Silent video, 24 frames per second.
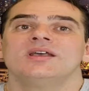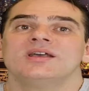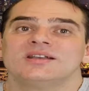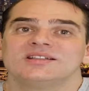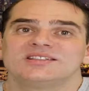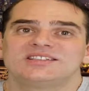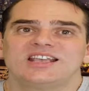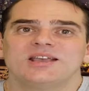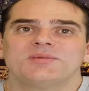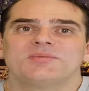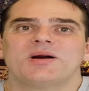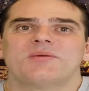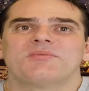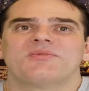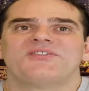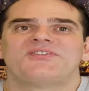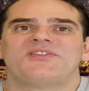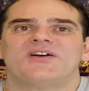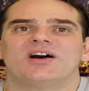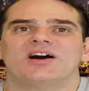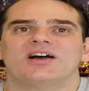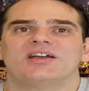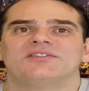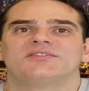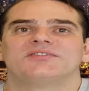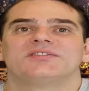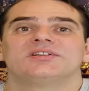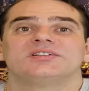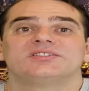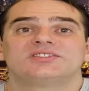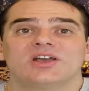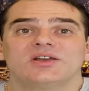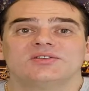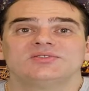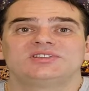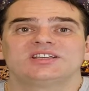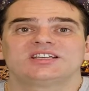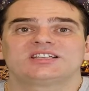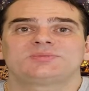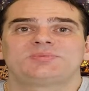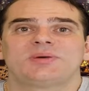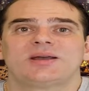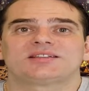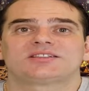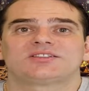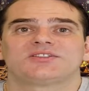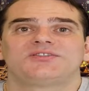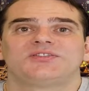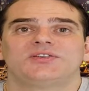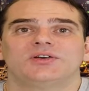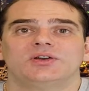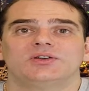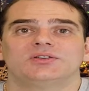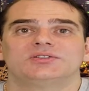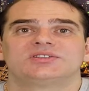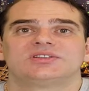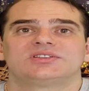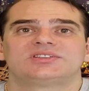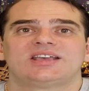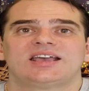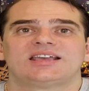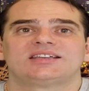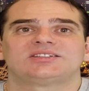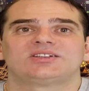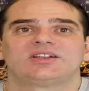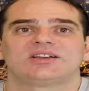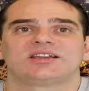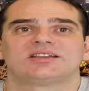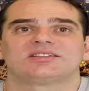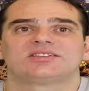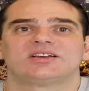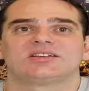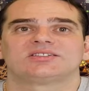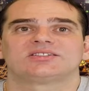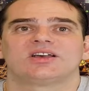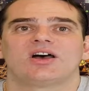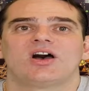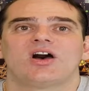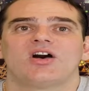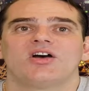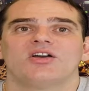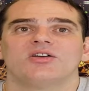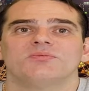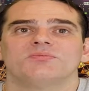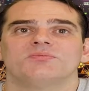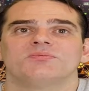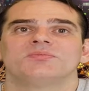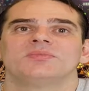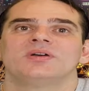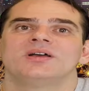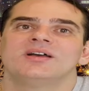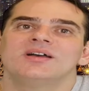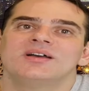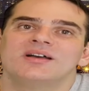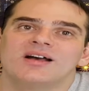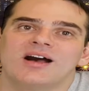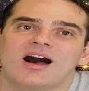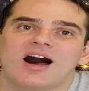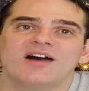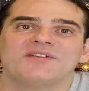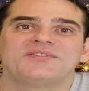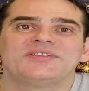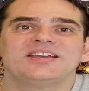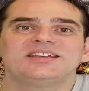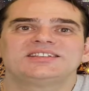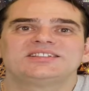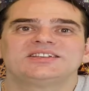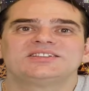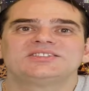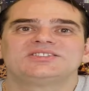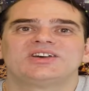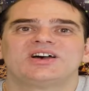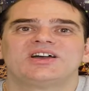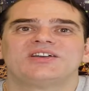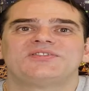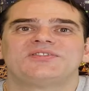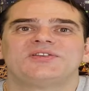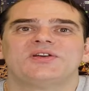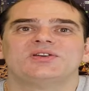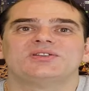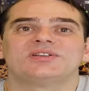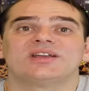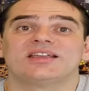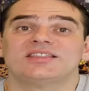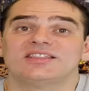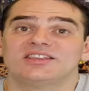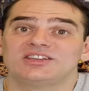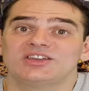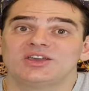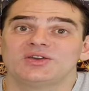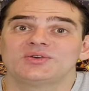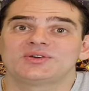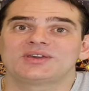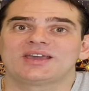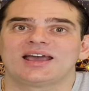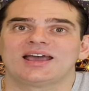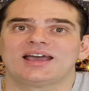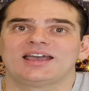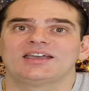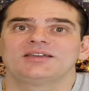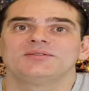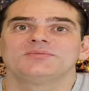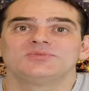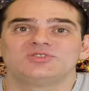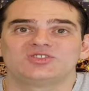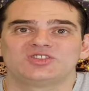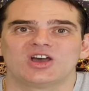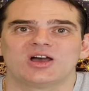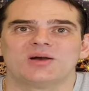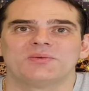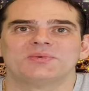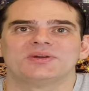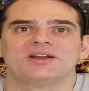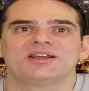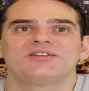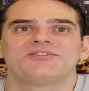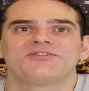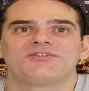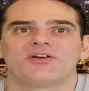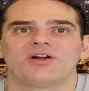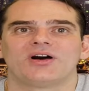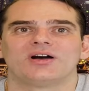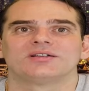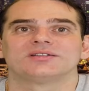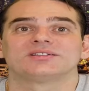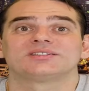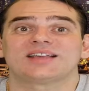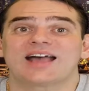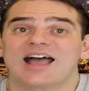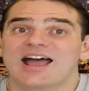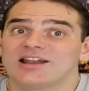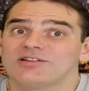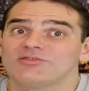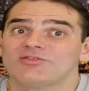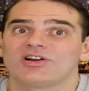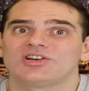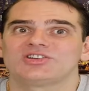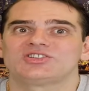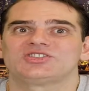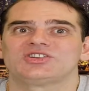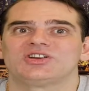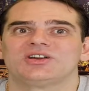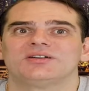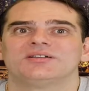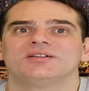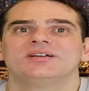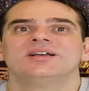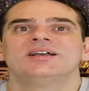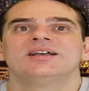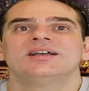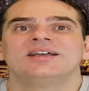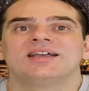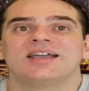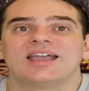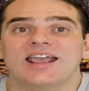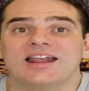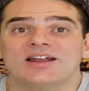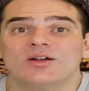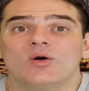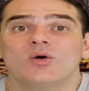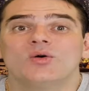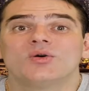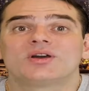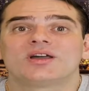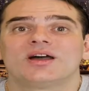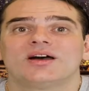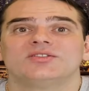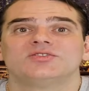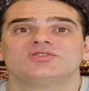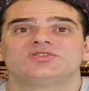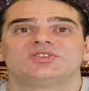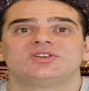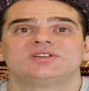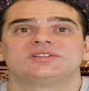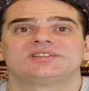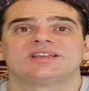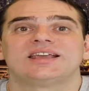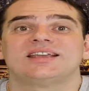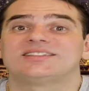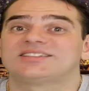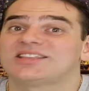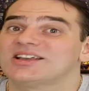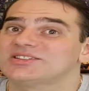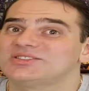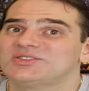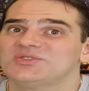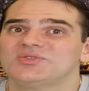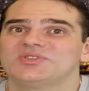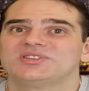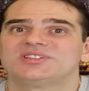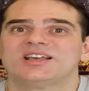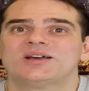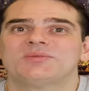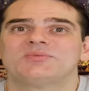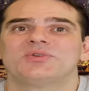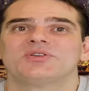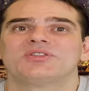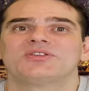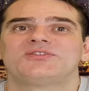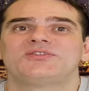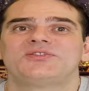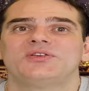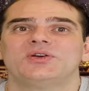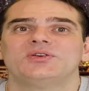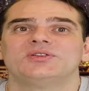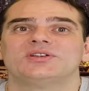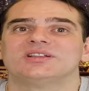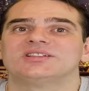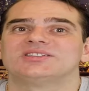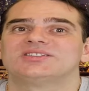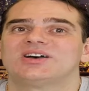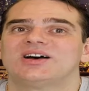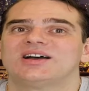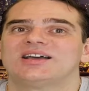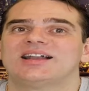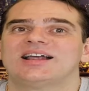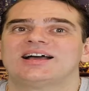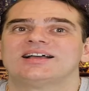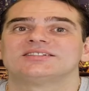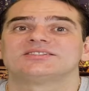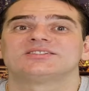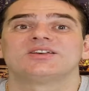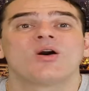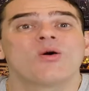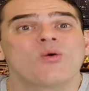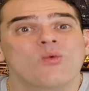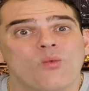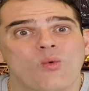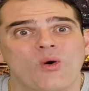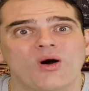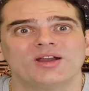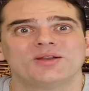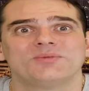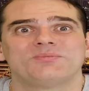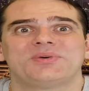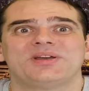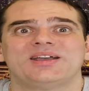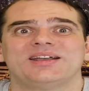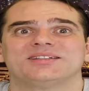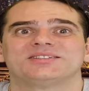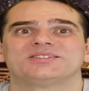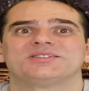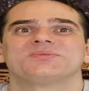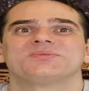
Tip number five, don't expect the food to taste like it does at home. I've eaten Thai food in the UK, Germany, France, and Russia. In all countries, it doesn't resemble the food in Thailand one bit.